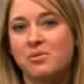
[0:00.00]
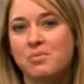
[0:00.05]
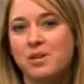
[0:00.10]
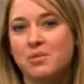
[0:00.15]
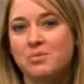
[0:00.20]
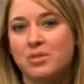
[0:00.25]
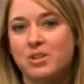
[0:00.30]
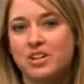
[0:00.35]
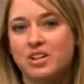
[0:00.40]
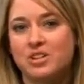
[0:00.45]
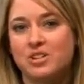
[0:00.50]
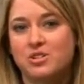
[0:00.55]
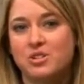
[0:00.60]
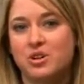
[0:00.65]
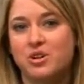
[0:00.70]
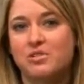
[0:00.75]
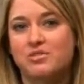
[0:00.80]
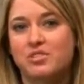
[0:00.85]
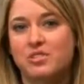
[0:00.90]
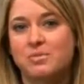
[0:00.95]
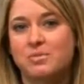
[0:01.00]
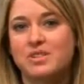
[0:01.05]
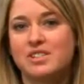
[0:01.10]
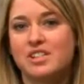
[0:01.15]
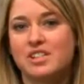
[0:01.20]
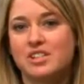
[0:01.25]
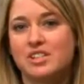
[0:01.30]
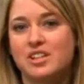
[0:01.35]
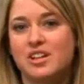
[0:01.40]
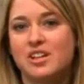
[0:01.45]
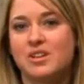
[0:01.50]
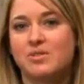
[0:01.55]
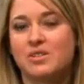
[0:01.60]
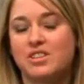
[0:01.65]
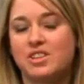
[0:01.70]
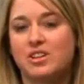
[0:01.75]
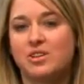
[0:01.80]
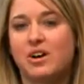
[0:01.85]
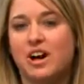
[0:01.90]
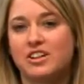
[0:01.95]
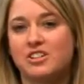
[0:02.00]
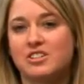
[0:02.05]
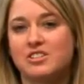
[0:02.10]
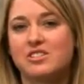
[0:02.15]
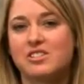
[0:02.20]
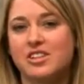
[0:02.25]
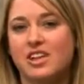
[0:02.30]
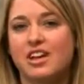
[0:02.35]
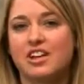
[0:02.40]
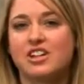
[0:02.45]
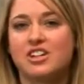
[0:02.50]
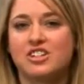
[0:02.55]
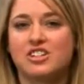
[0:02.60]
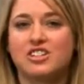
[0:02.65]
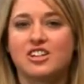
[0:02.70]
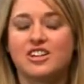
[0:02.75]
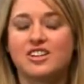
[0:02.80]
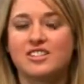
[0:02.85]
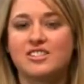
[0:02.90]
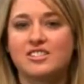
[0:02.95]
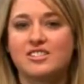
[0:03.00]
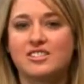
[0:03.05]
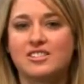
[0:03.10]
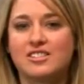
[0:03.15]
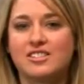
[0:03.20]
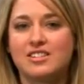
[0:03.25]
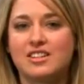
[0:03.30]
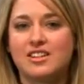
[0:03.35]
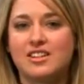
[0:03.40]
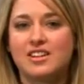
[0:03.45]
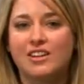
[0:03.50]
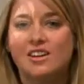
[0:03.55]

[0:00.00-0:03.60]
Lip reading: Memory Control for positioning with the Quattro Select cushions.